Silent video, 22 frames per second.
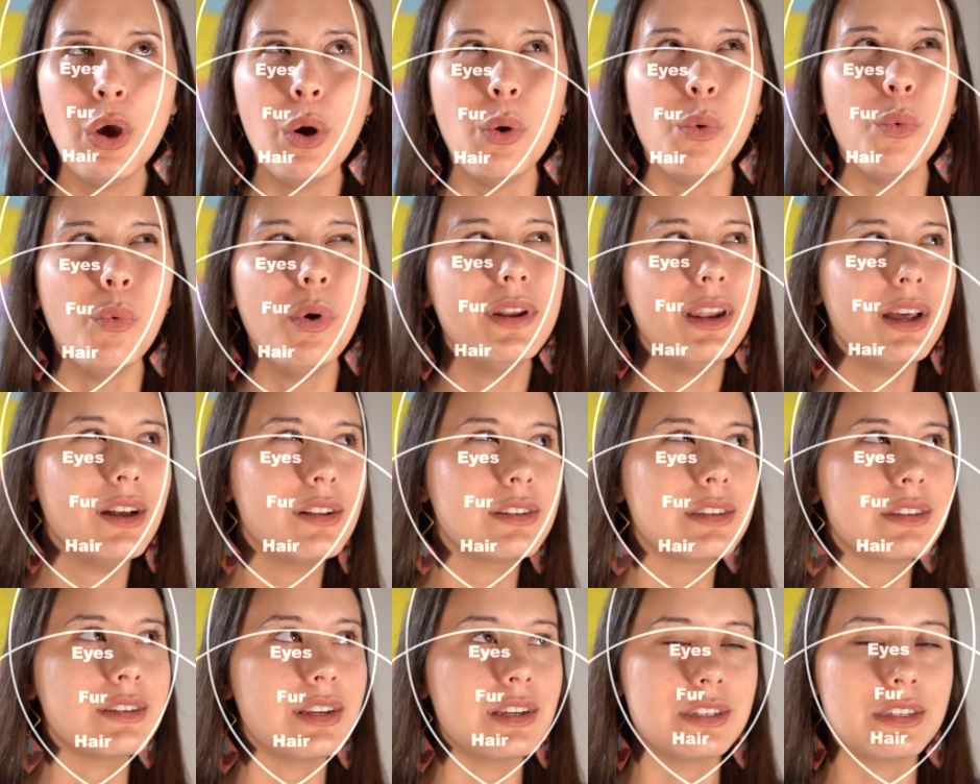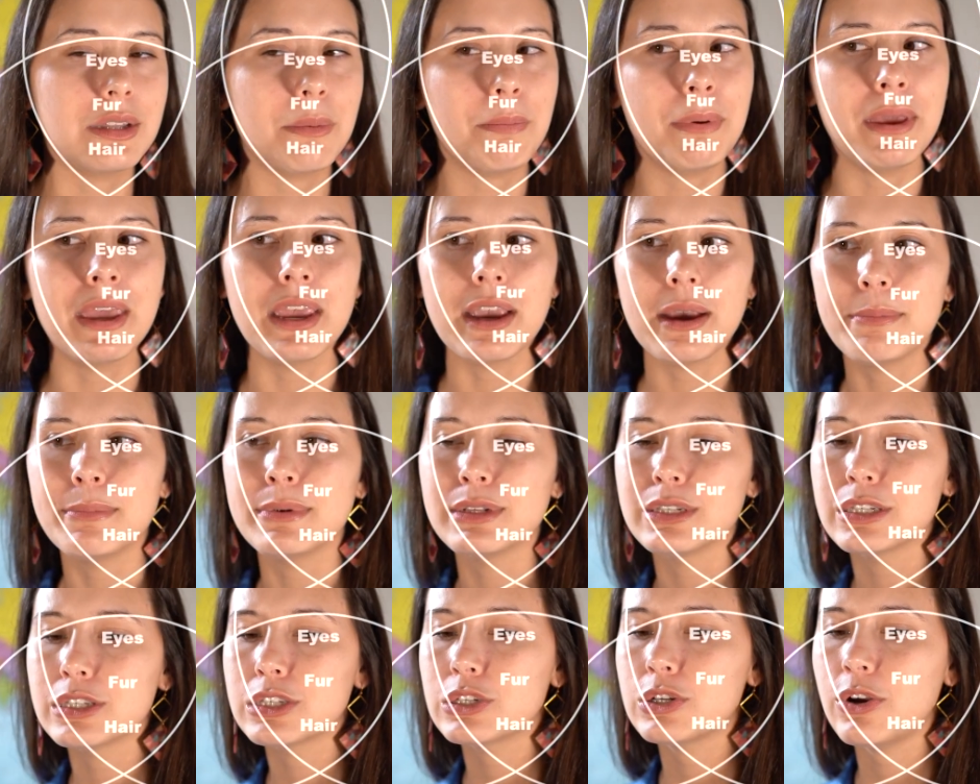What else does the pink
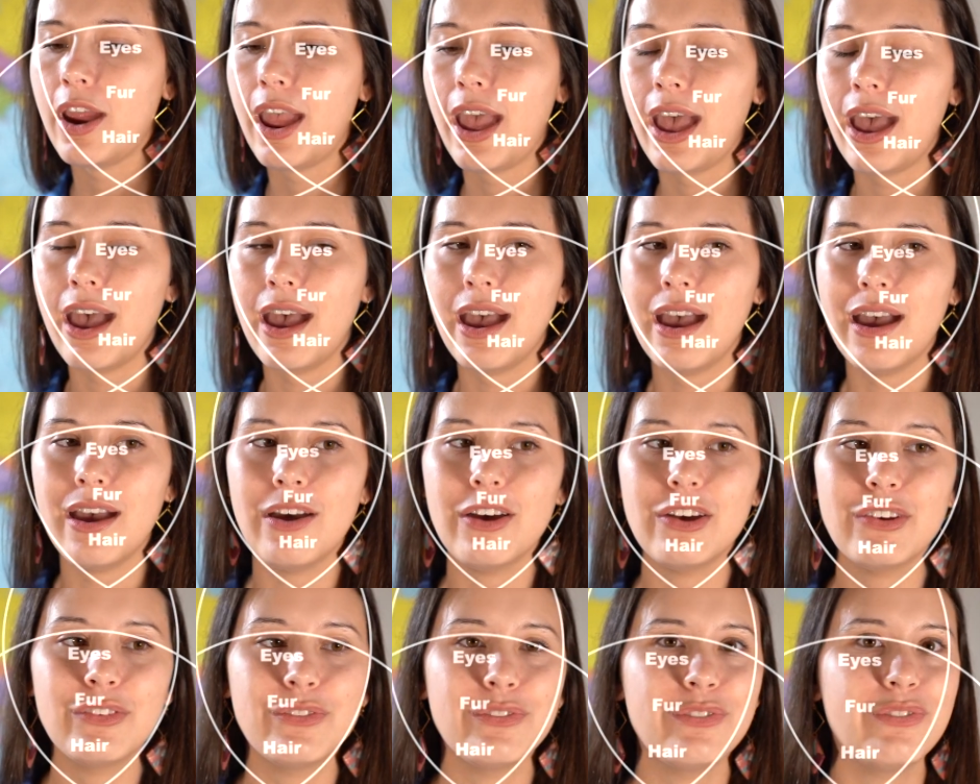Munster have?